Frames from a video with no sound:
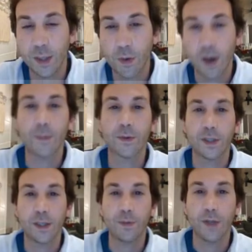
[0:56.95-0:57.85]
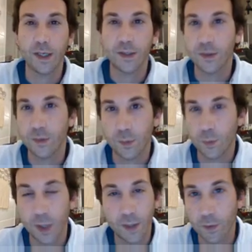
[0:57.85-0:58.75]
properly apply it to
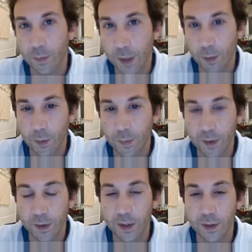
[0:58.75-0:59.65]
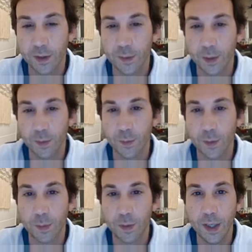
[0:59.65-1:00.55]
whatever payroll period you're going to be
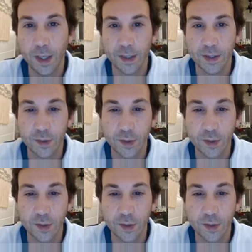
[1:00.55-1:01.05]
applying it to.